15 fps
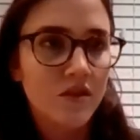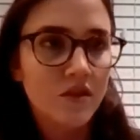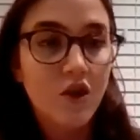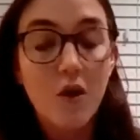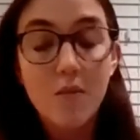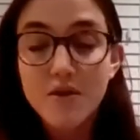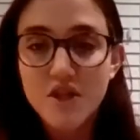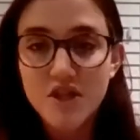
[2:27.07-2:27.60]

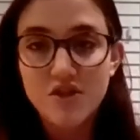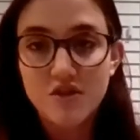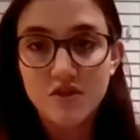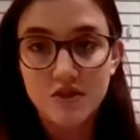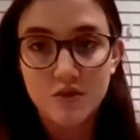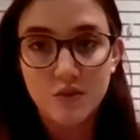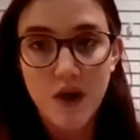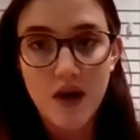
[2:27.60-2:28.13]

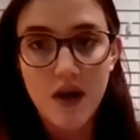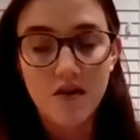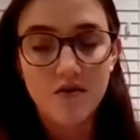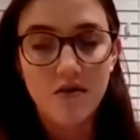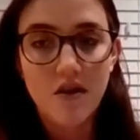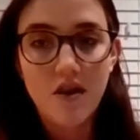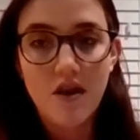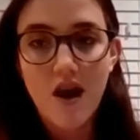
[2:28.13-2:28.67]
competitions as
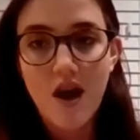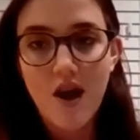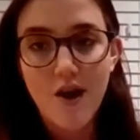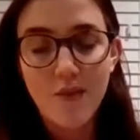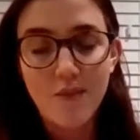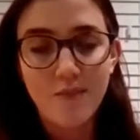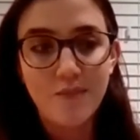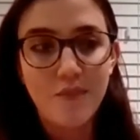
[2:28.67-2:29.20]
well.
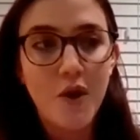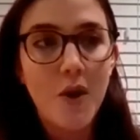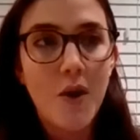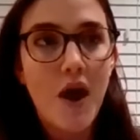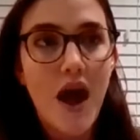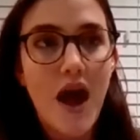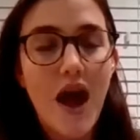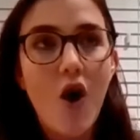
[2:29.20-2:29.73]

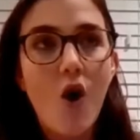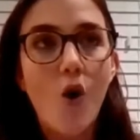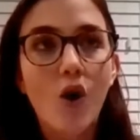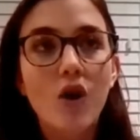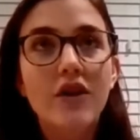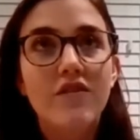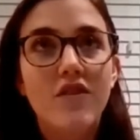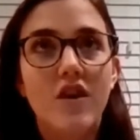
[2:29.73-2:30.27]

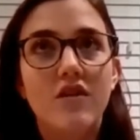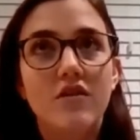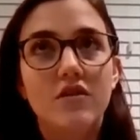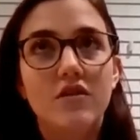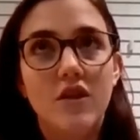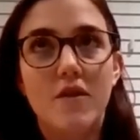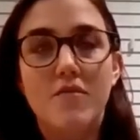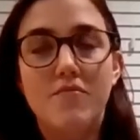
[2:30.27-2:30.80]
All of
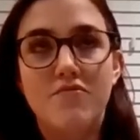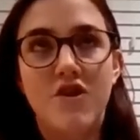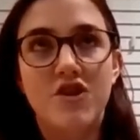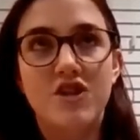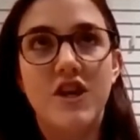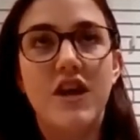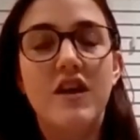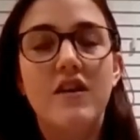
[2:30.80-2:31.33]
those type of
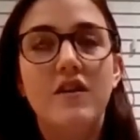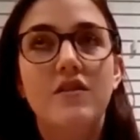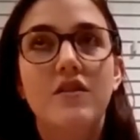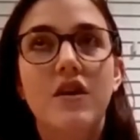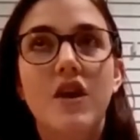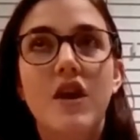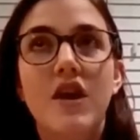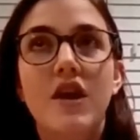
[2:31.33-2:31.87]

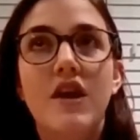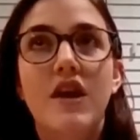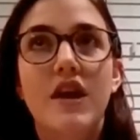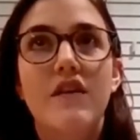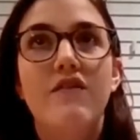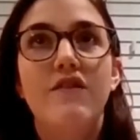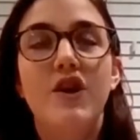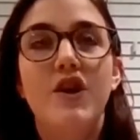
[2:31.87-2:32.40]
projects
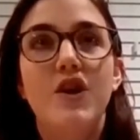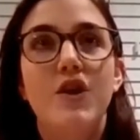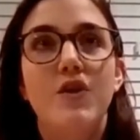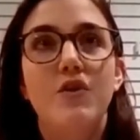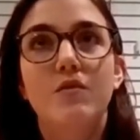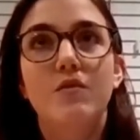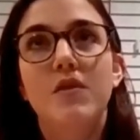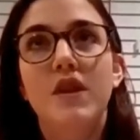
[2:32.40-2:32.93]
give you
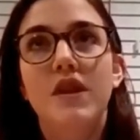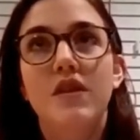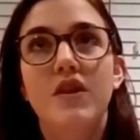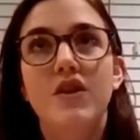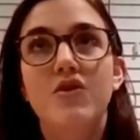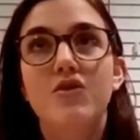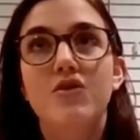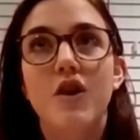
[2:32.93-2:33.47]
something that
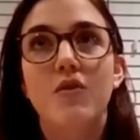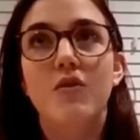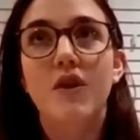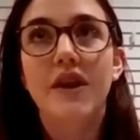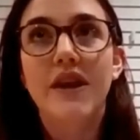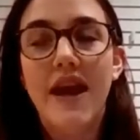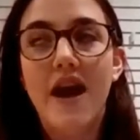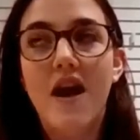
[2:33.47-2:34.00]
you
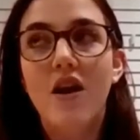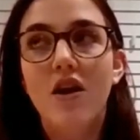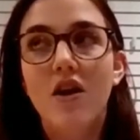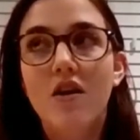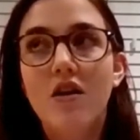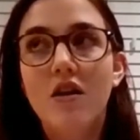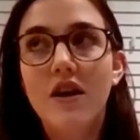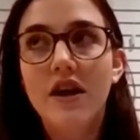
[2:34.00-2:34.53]
don't get a
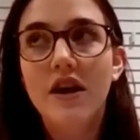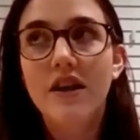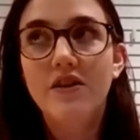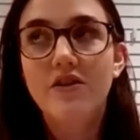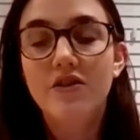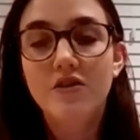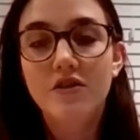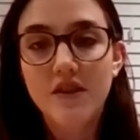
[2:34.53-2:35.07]
lot
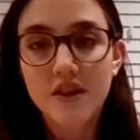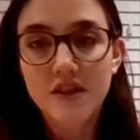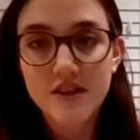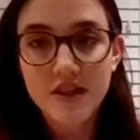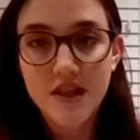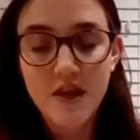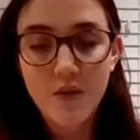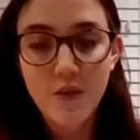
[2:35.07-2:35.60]
in
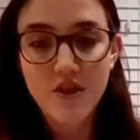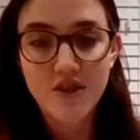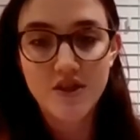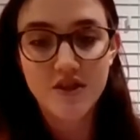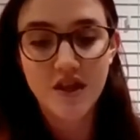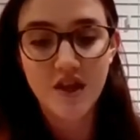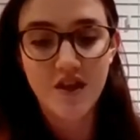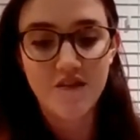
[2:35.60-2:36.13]
university, which is
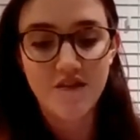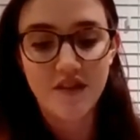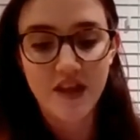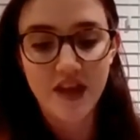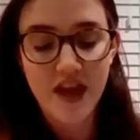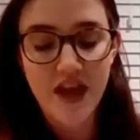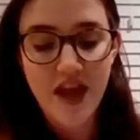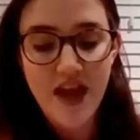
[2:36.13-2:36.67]
kind of
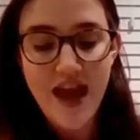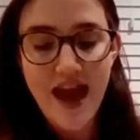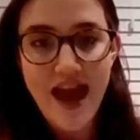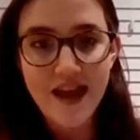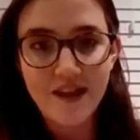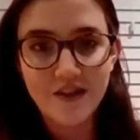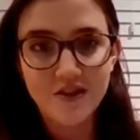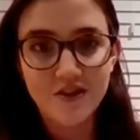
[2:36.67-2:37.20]
the
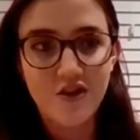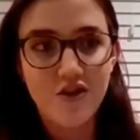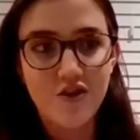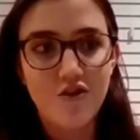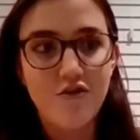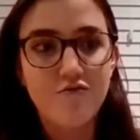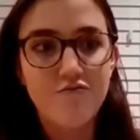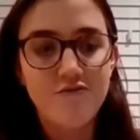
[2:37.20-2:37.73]

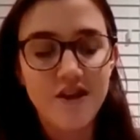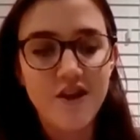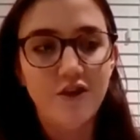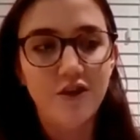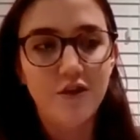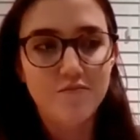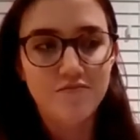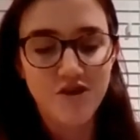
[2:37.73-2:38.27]
hands-on
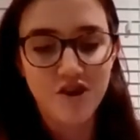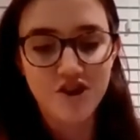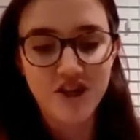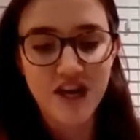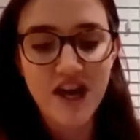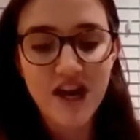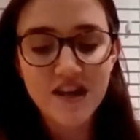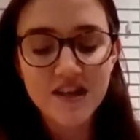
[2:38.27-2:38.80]
real
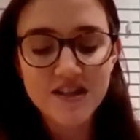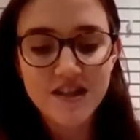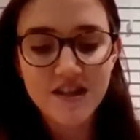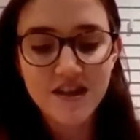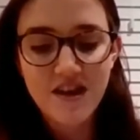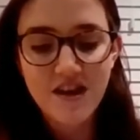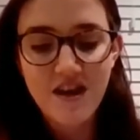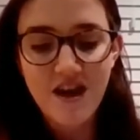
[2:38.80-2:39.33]
project,
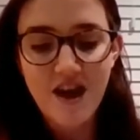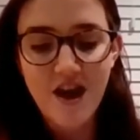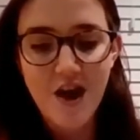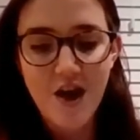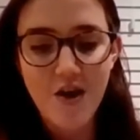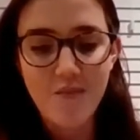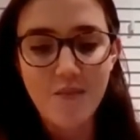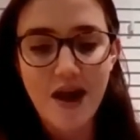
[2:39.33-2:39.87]

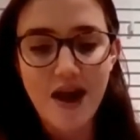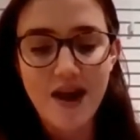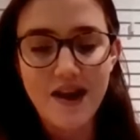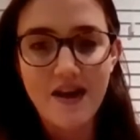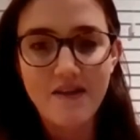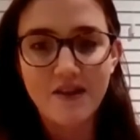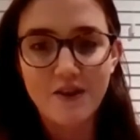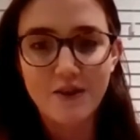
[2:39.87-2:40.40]
and
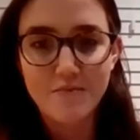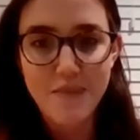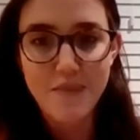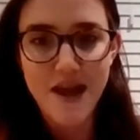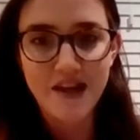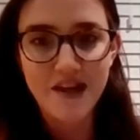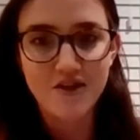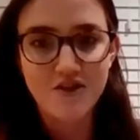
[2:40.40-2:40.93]
having to
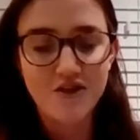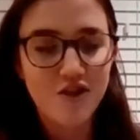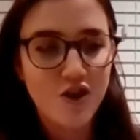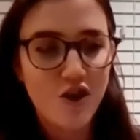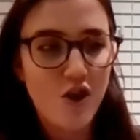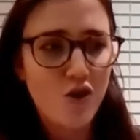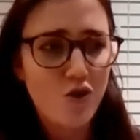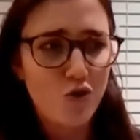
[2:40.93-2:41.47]
manage
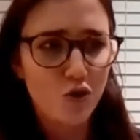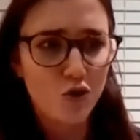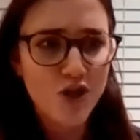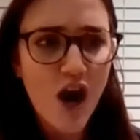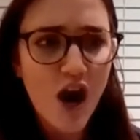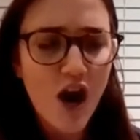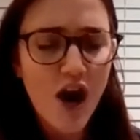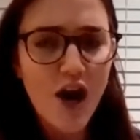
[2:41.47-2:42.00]
your
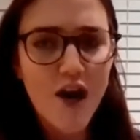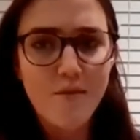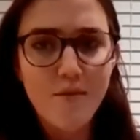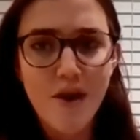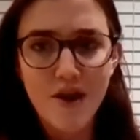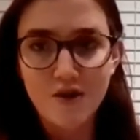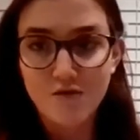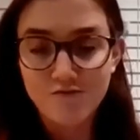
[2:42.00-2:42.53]
time
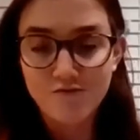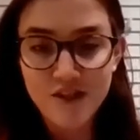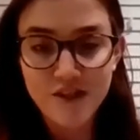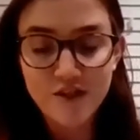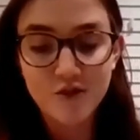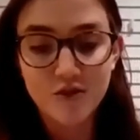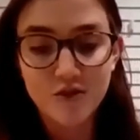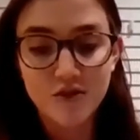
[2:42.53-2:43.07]
and your
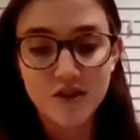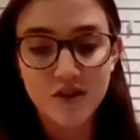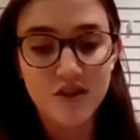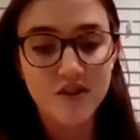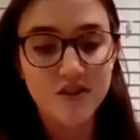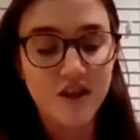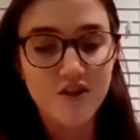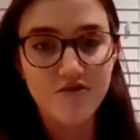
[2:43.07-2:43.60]

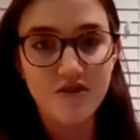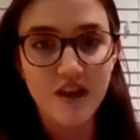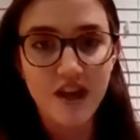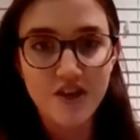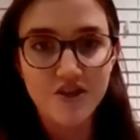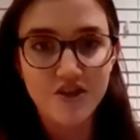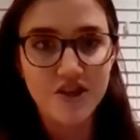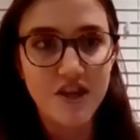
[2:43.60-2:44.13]
resources and your
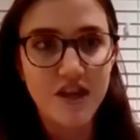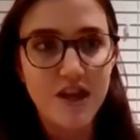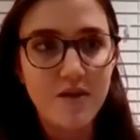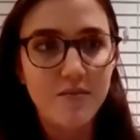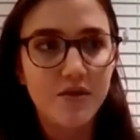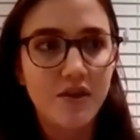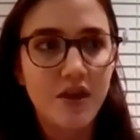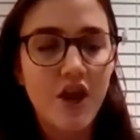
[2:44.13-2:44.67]

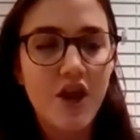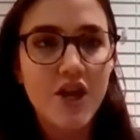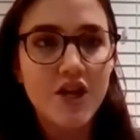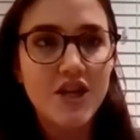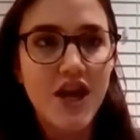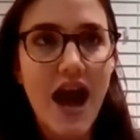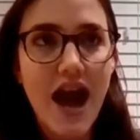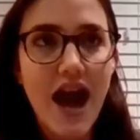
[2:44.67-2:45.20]
relationships
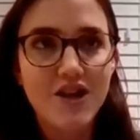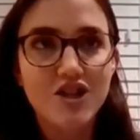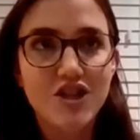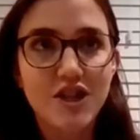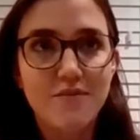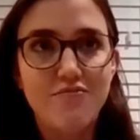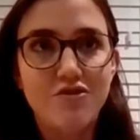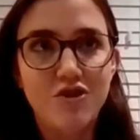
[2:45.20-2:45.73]
to
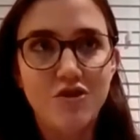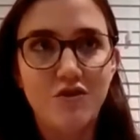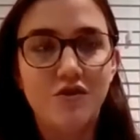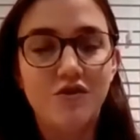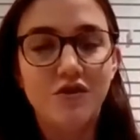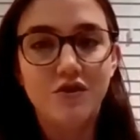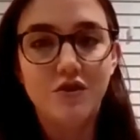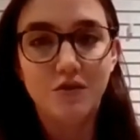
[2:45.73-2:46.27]
actually
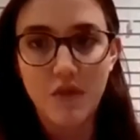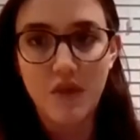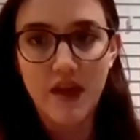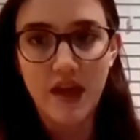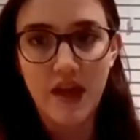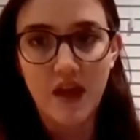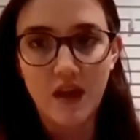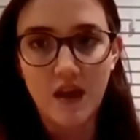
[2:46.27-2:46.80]
produce
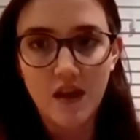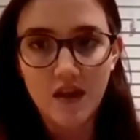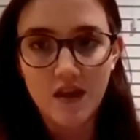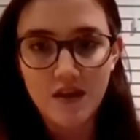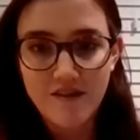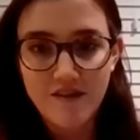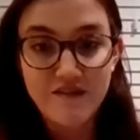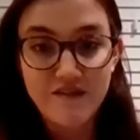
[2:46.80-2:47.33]
something
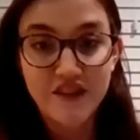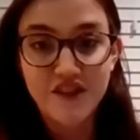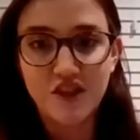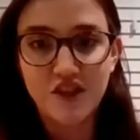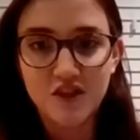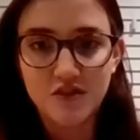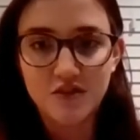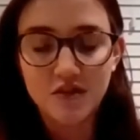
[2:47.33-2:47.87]

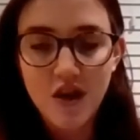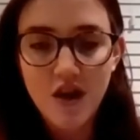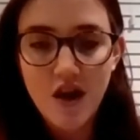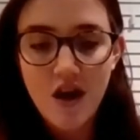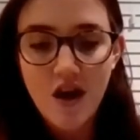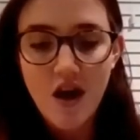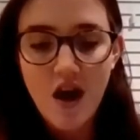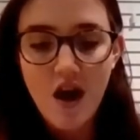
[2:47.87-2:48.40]
physical.
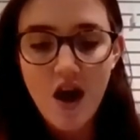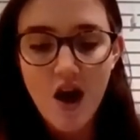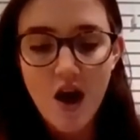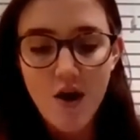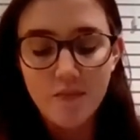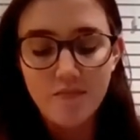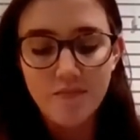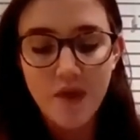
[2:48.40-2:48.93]

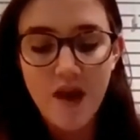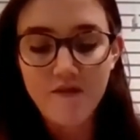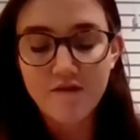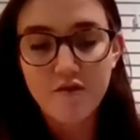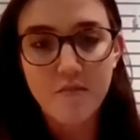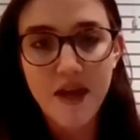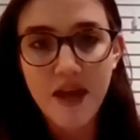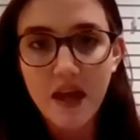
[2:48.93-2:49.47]
And
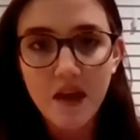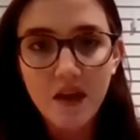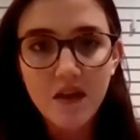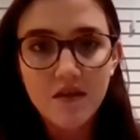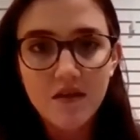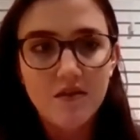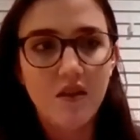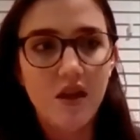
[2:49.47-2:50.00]
for
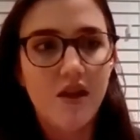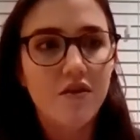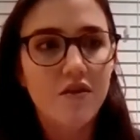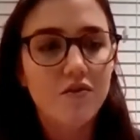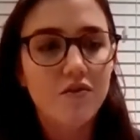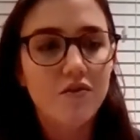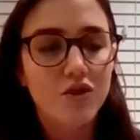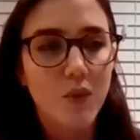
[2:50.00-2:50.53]
me, like
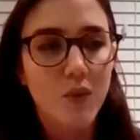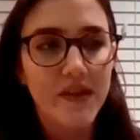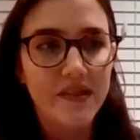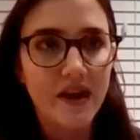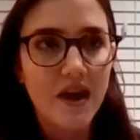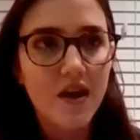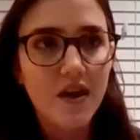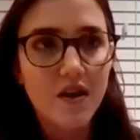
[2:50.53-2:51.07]
doing
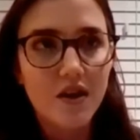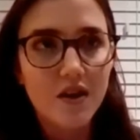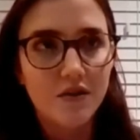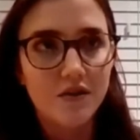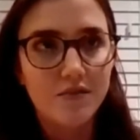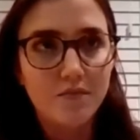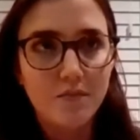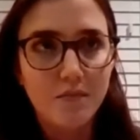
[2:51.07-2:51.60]
that
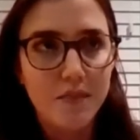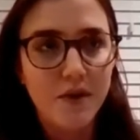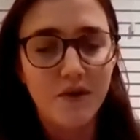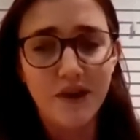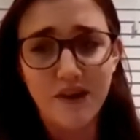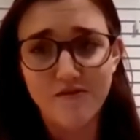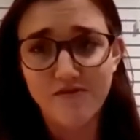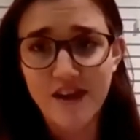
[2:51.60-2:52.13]
as
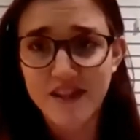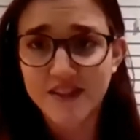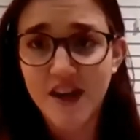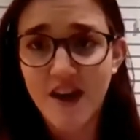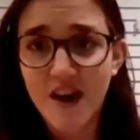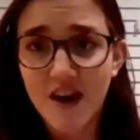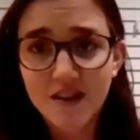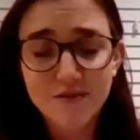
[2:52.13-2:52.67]
building a race
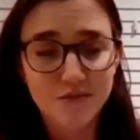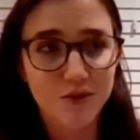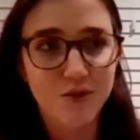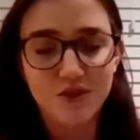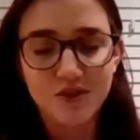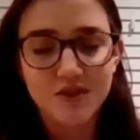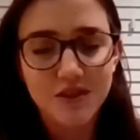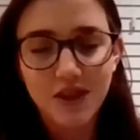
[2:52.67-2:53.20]
car was
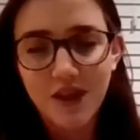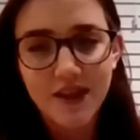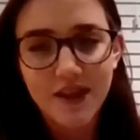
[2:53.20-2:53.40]
just